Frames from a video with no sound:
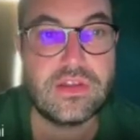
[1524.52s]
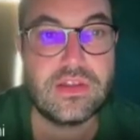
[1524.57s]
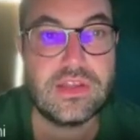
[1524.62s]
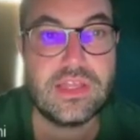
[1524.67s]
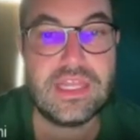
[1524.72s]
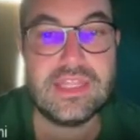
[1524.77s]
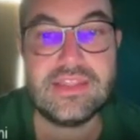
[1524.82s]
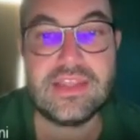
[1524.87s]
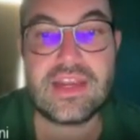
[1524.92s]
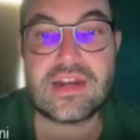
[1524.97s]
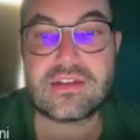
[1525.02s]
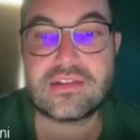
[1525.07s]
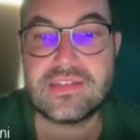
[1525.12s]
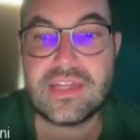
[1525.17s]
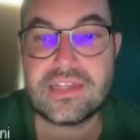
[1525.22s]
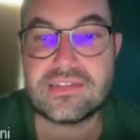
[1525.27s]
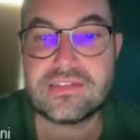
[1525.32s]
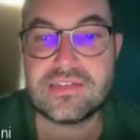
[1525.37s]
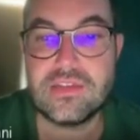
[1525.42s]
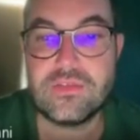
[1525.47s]
And they are
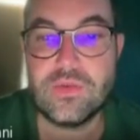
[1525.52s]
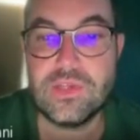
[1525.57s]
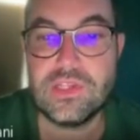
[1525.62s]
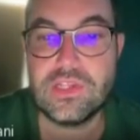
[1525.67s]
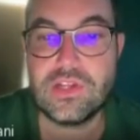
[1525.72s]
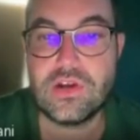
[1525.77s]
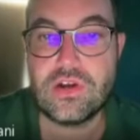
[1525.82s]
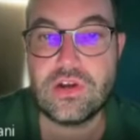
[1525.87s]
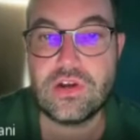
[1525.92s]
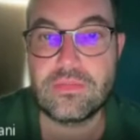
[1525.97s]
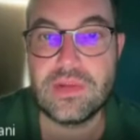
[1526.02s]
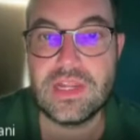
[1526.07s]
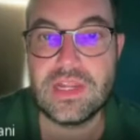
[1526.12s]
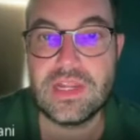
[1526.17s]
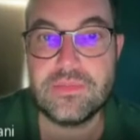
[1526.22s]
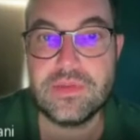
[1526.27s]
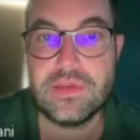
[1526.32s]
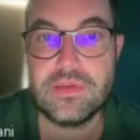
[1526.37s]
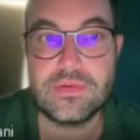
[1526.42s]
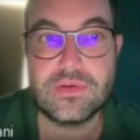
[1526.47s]
tested with
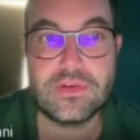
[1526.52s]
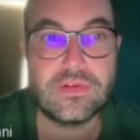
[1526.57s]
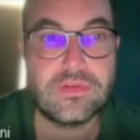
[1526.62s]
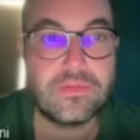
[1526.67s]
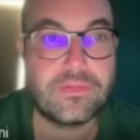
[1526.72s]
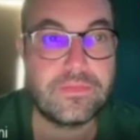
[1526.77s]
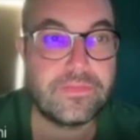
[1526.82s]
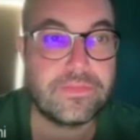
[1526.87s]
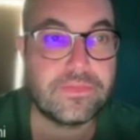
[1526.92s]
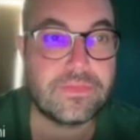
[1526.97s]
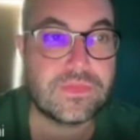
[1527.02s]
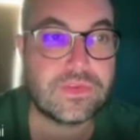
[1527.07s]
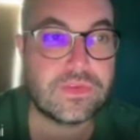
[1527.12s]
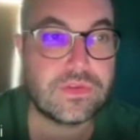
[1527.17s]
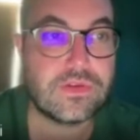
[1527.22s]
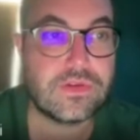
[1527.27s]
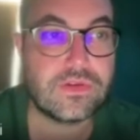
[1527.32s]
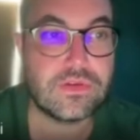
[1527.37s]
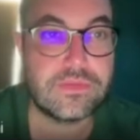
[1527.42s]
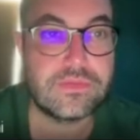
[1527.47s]
colorblind people.
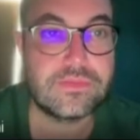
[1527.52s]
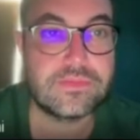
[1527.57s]
So